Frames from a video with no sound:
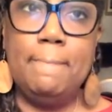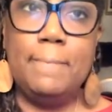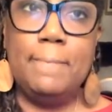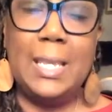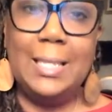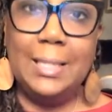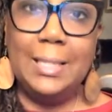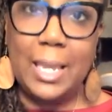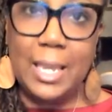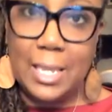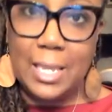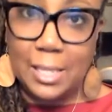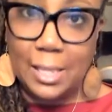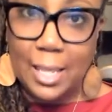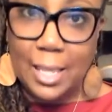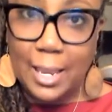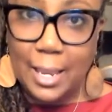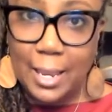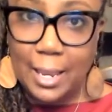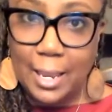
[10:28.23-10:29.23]

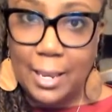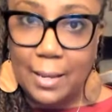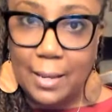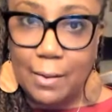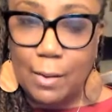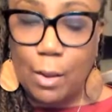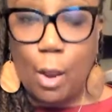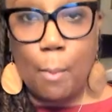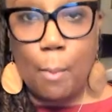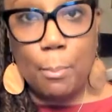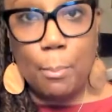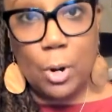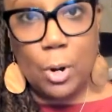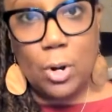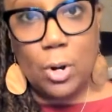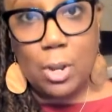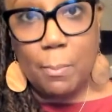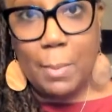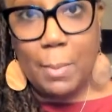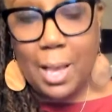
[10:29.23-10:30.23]
ylang-ylang,
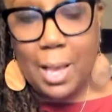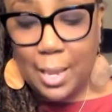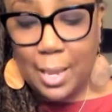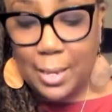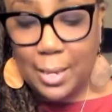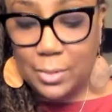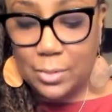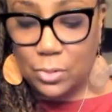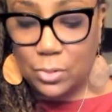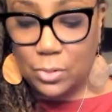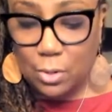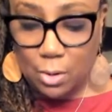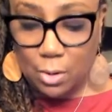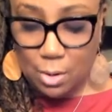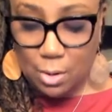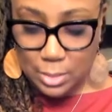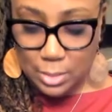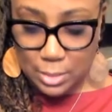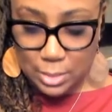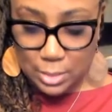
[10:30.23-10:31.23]
bergamot are
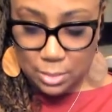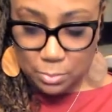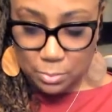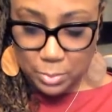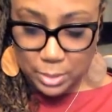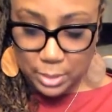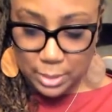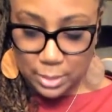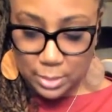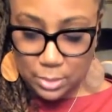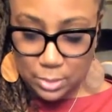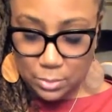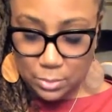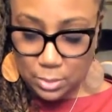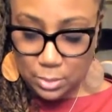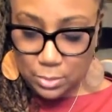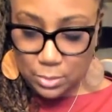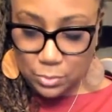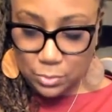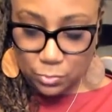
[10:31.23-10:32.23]
all in this blend. So
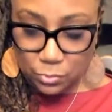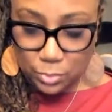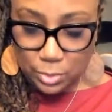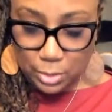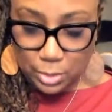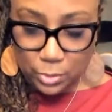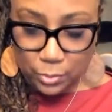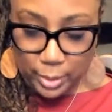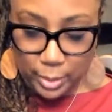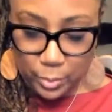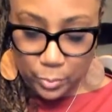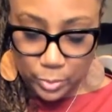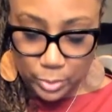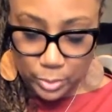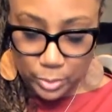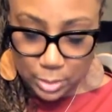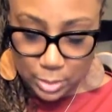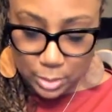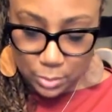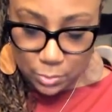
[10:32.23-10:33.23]
this was a really great one
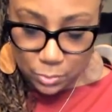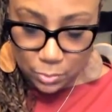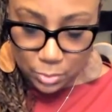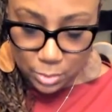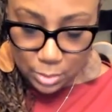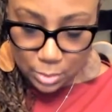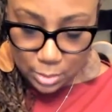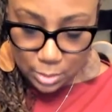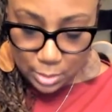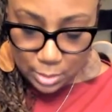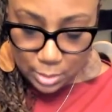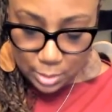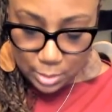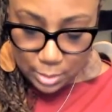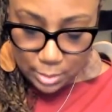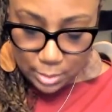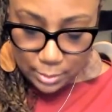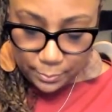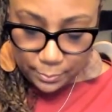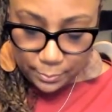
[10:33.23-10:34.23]
to use.
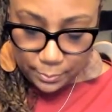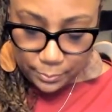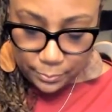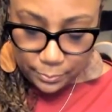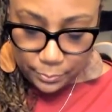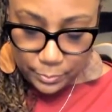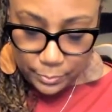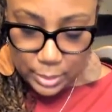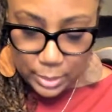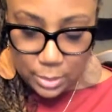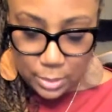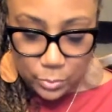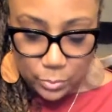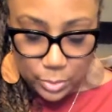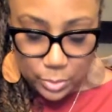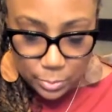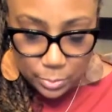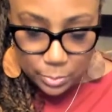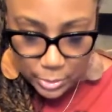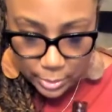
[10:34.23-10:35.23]
Let's see what it
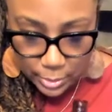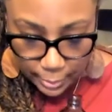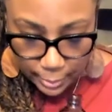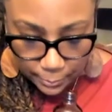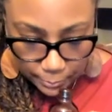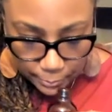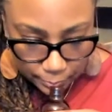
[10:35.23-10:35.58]
smells like.